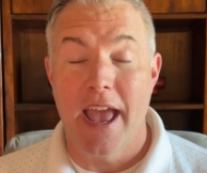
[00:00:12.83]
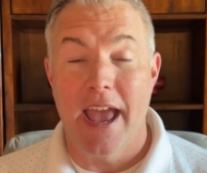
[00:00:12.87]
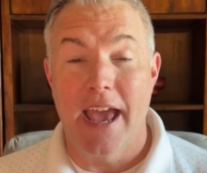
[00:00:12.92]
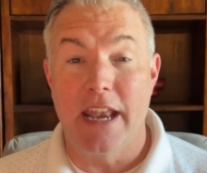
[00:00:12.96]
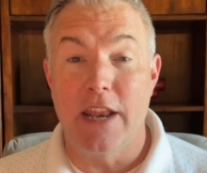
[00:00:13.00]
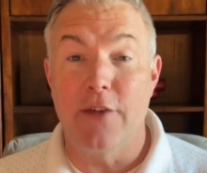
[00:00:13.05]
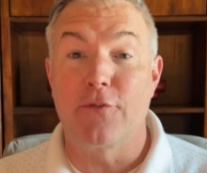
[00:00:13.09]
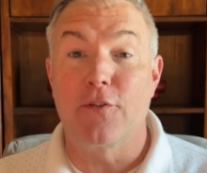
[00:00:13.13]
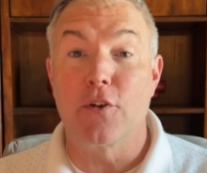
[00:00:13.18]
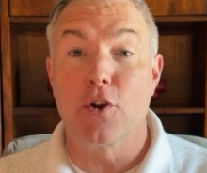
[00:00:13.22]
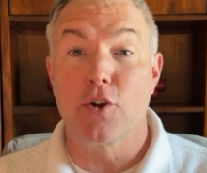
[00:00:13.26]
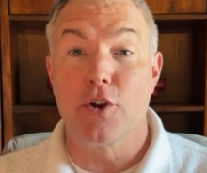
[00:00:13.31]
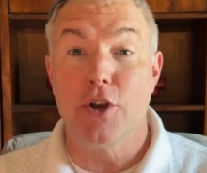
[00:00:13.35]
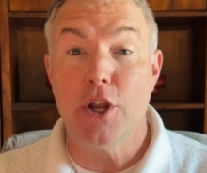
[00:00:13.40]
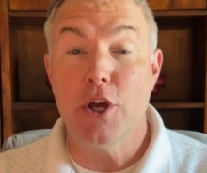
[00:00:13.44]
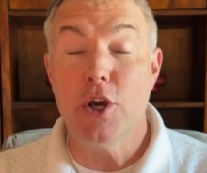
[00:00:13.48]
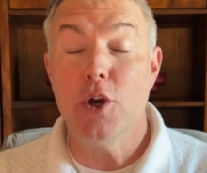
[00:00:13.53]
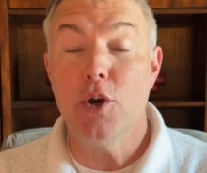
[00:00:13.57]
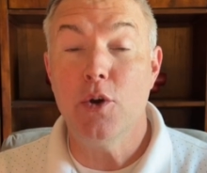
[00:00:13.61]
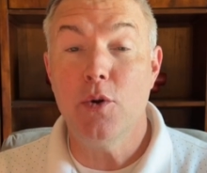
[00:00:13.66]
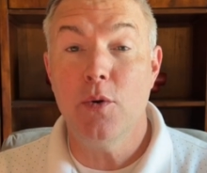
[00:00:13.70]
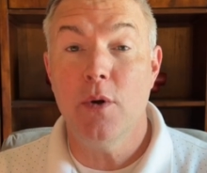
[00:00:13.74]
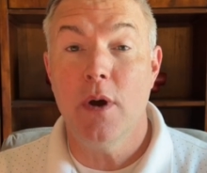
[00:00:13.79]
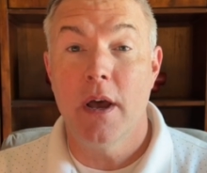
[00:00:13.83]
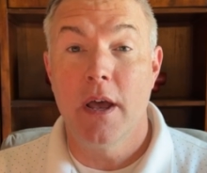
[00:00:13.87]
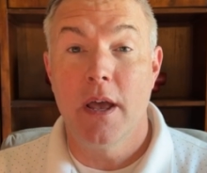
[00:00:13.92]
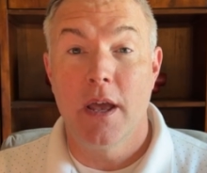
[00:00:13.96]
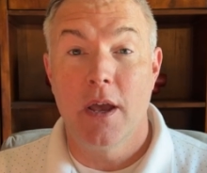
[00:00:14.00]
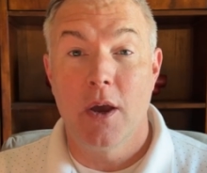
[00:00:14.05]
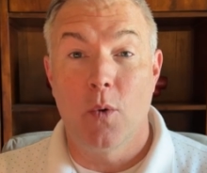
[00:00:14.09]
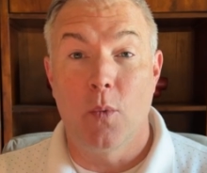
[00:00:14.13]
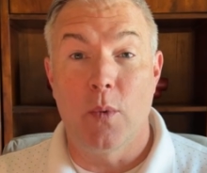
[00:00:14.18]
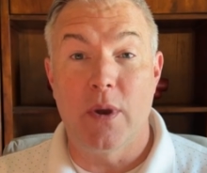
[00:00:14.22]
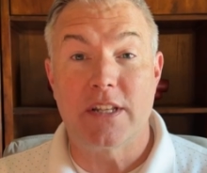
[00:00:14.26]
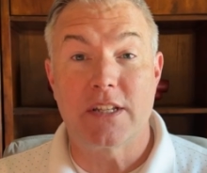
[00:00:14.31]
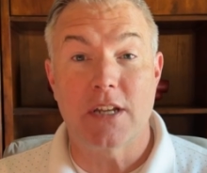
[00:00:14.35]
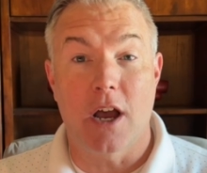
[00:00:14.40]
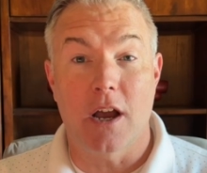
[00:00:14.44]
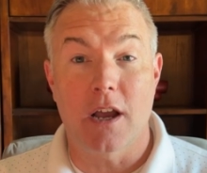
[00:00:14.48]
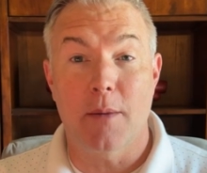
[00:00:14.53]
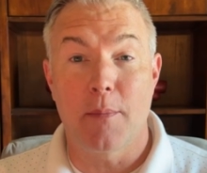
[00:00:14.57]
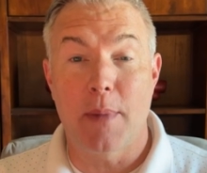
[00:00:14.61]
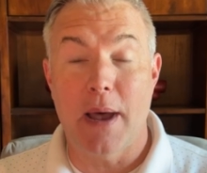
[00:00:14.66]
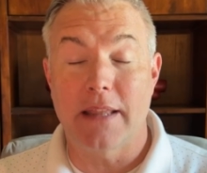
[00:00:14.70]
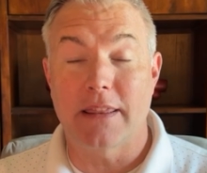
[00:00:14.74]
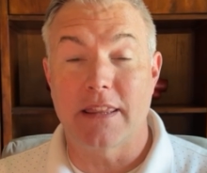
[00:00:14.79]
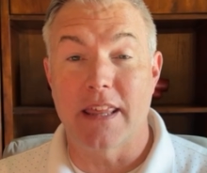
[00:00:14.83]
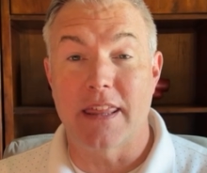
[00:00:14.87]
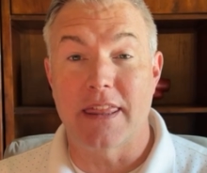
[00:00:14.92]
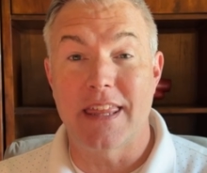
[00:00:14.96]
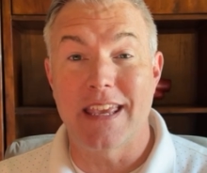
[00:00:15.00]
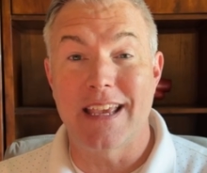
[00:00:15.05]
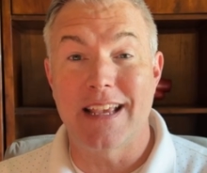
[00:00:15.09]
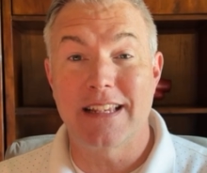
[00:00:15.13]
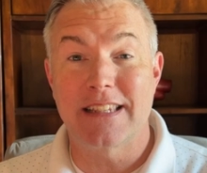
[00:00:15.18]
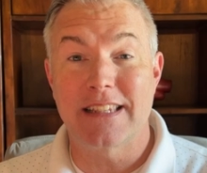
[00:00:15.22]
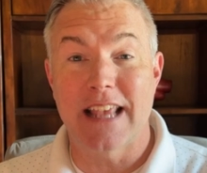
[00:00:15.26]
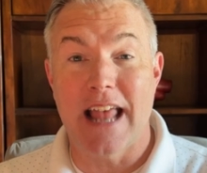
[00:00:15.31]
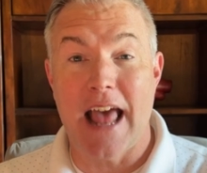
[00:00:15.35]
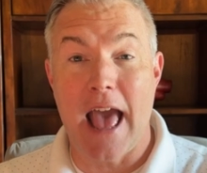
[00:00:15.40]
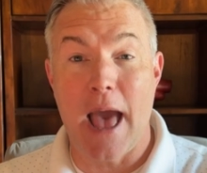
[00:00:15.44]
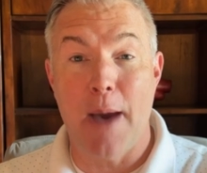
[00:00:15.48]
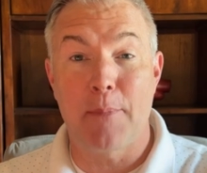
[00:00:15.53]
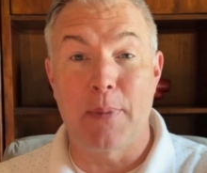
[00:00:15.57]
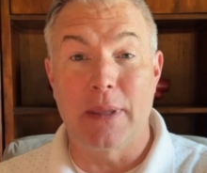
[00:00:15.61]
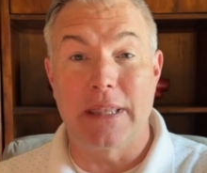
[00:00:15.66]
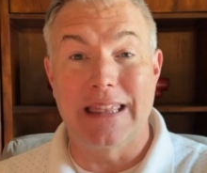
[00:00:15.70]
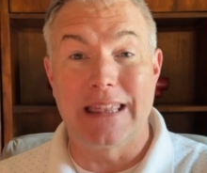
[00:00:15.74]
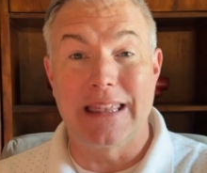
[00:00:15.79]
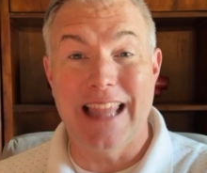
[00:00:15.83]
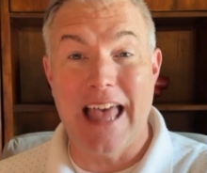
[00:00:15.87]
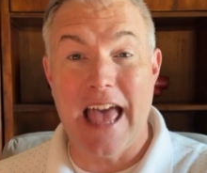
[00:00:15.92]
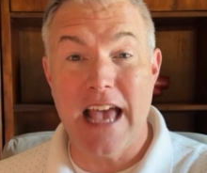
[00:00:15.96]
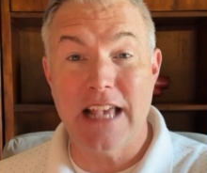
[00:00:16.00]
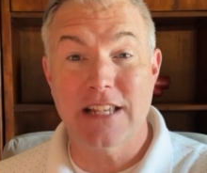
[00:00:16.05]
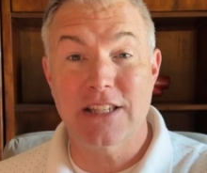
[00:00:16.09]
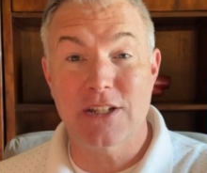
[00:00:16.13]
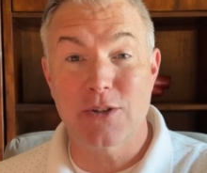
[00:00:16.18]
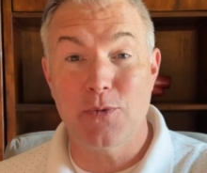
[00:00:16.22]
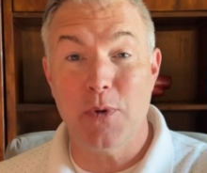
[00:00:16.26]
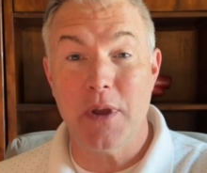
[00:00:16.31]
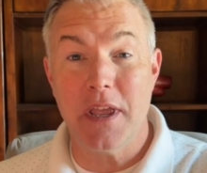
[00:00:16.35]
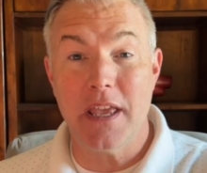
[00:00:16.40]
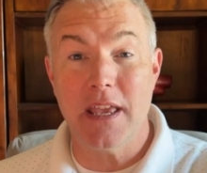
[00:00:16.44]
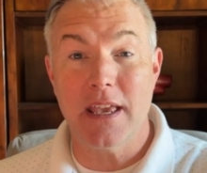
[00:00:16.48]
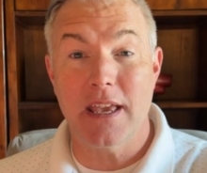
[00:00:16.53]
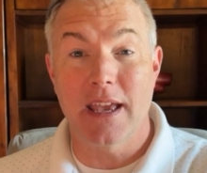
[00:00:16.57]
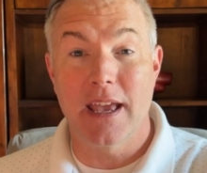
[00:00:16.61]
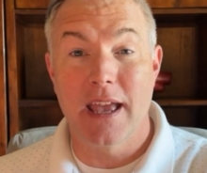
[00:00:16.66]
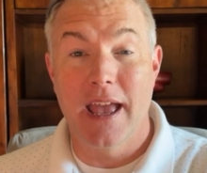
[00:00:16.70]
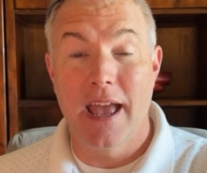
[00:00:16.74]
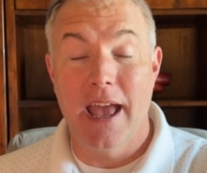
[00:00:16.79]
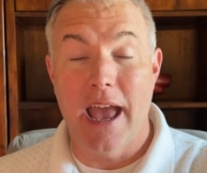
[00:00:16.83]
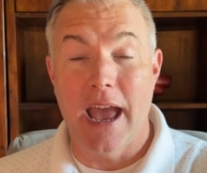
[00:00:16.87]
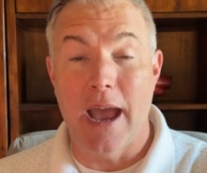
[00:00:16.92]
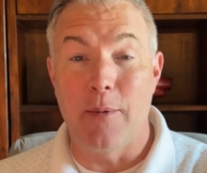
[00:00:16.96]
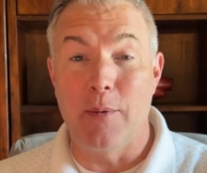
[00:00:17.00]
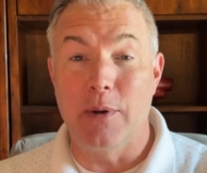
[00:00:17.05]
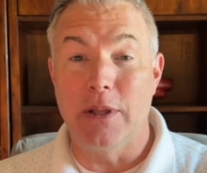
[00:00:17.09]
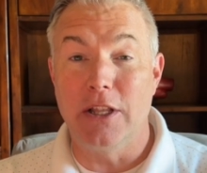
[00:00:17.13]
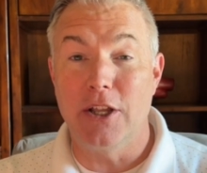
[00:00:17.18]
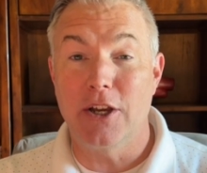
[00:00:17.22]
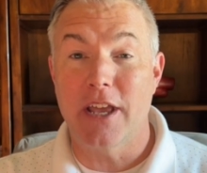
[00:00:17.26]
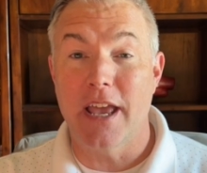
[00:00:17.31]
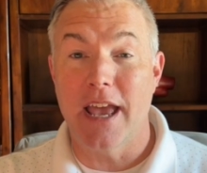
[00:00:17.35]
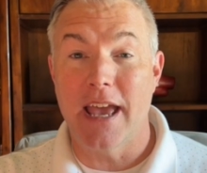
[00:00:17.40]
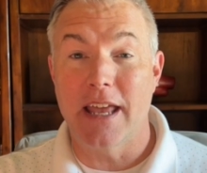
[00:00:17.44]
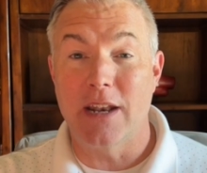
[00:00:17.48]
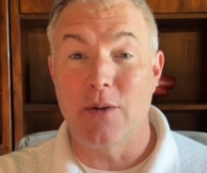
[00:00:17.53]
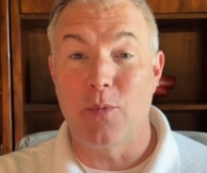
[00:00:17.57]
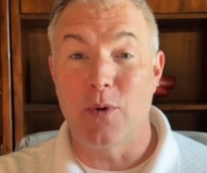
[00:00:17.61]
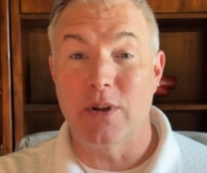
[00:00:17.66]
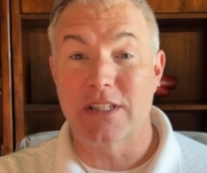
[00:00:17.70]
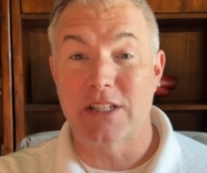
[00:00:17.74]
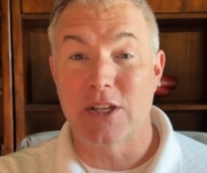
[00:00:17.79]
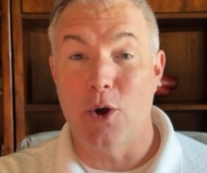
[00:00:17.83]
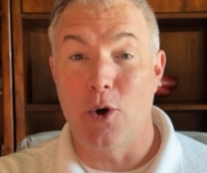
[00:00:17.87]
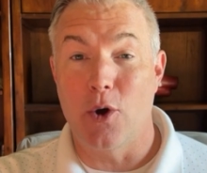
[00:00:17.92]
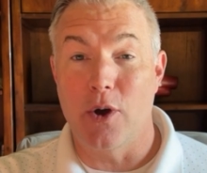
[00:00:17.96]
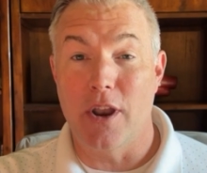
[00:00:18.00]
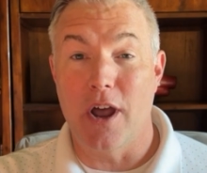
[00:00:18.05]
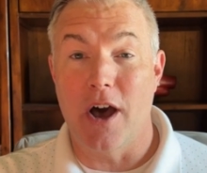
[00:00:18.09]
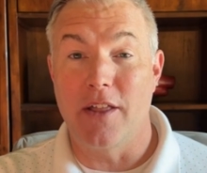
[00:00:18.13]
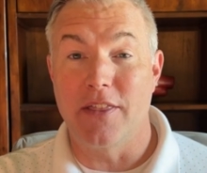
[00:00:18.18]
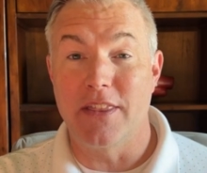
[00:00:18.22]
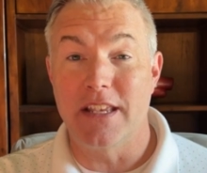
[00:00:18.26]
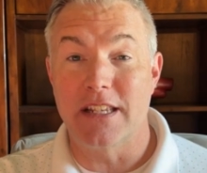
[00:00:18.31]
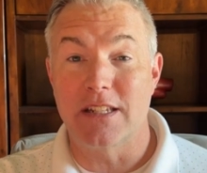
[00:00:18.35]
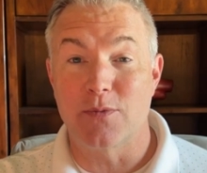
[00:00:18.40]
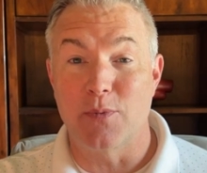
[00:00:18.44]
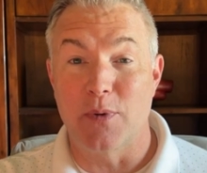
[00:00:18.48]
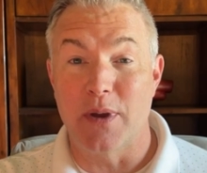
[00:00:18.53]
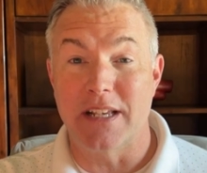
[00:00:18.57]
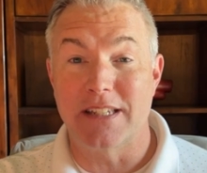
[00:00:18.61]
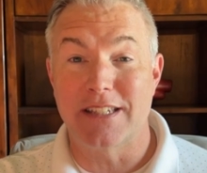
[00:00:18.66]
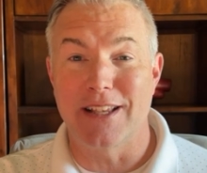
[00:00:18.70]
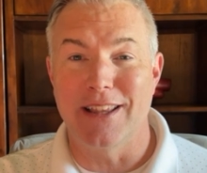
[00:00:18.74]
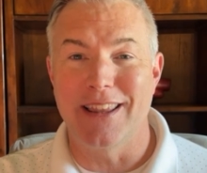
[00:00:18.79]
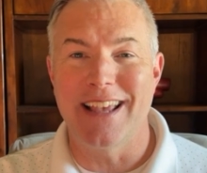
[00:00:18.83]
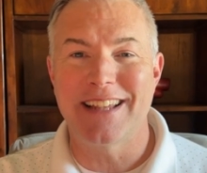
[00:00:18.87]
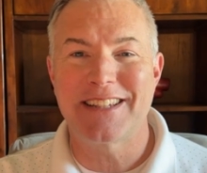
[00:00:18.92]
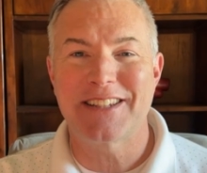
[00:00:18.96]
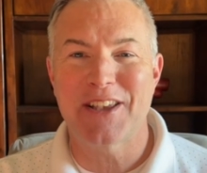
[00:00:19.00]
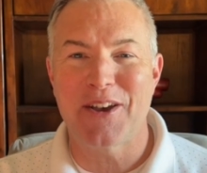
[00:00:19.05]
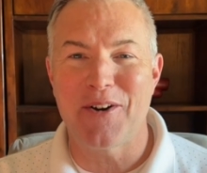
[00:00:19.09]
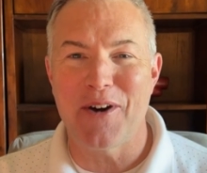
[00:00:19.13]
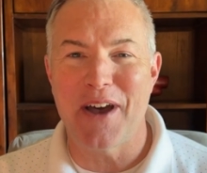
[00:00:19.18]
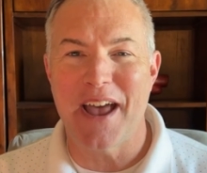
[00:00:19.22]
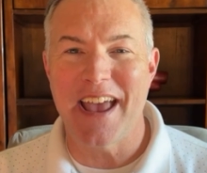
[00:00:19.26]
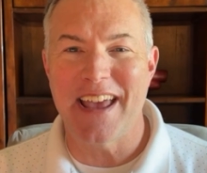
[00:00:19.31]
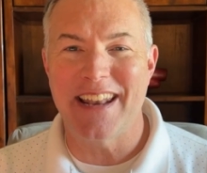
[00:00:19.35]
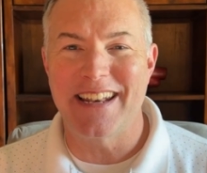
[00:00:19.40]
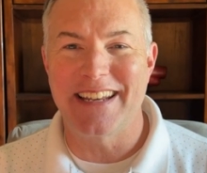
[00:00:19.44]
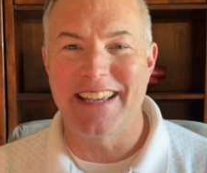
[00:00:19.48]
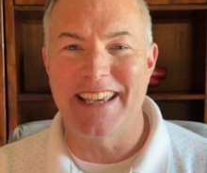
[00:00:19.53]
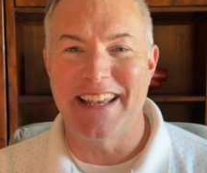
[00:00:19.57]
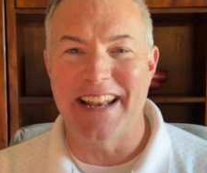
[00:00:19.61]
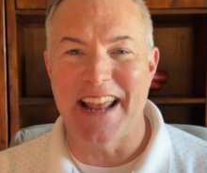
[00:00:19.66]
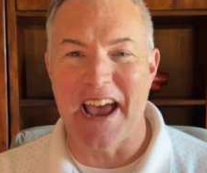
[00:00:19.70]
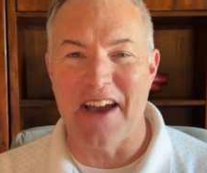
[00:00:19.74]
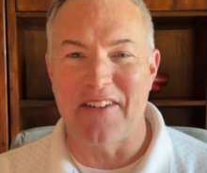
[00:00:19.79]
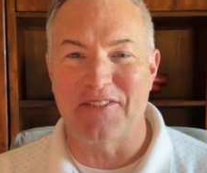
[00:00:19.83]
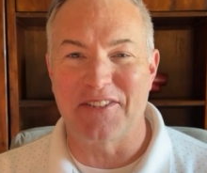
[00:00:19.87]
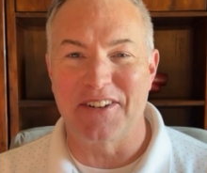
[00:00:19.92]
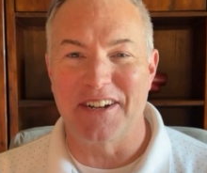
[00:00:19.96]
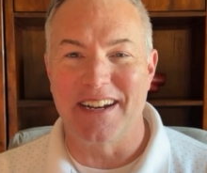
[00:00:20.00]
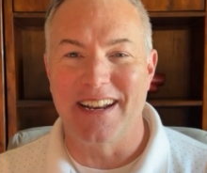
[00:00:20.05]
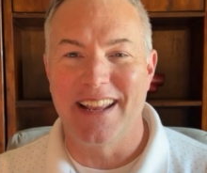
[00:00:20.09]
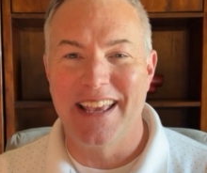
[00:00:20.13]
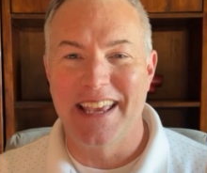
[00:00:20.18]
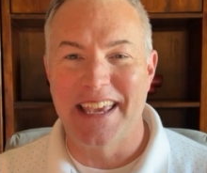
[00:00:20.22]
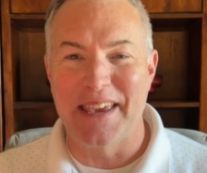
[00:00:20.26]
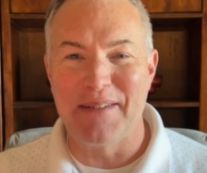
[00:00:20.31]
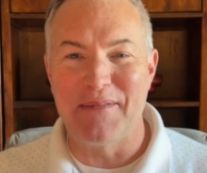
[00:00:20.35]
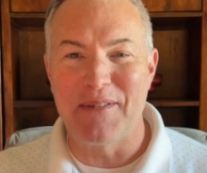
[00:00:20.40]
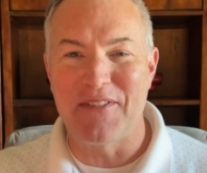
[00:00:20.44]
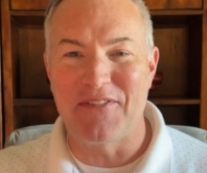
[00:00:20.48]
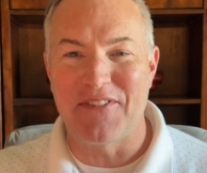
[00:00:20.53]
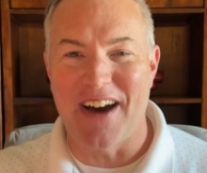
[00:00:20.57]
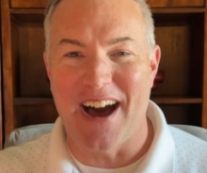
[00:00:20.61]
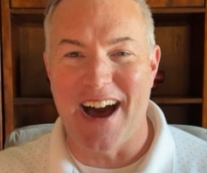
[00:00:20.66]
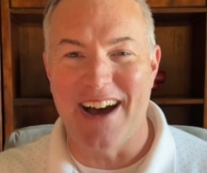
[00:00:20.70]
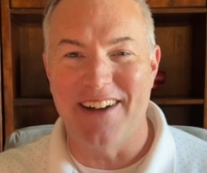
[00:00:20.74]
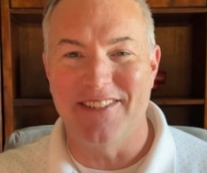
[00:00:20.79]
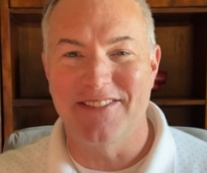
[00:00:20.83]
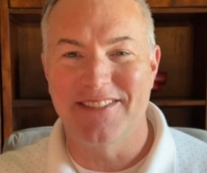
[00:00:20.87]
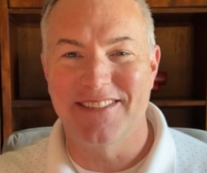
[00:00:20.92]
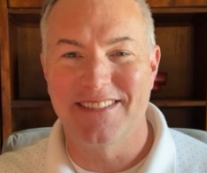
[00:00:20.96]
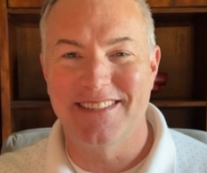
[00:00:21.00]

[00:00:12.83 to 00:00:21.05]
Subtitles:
And if you're new, we talk about the things that happened last week and we look ahead to what's going on this week. So let's go ahead and get after it. Give me 5.